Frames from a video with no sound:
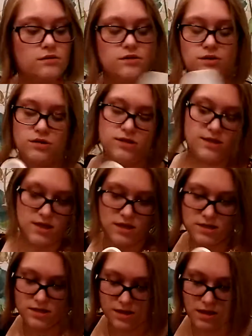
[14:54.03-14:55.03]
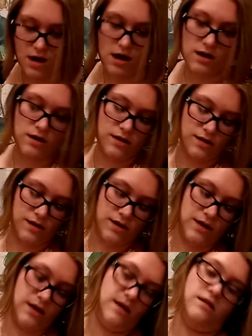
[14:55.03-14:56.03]
So you set it to lock,
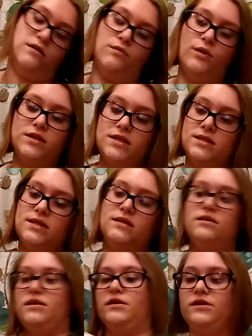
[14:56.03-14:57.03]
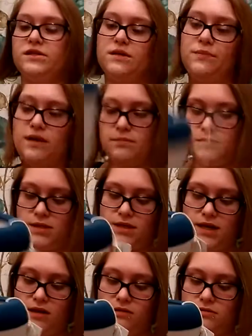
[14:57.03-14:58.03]
and then once it's in there, you tip it upside
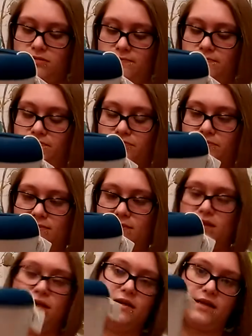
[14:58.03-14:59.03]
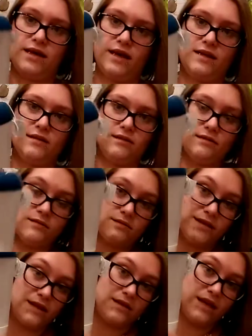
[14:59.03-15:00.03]
down, let that that